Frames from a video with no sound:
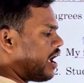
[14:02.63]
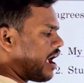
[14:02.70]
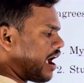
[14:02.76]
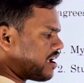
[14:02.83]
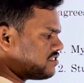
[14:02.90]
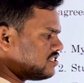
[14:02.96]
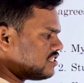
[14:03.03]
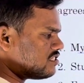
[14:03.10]

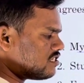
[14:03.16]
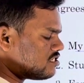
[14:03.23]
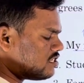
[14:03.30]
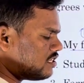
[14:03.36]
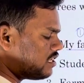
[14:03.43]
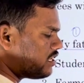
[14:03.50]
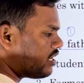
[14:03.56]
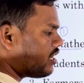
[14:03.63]
As it is a
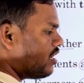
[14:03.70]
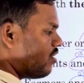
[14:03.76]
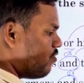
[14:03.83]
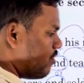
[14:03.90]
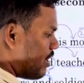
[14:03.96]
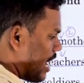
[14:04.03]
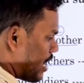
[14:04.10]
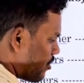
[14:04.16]
singular,
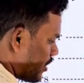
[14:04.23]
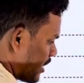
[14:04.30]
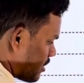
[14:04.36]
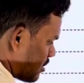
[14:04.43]
we'll have to take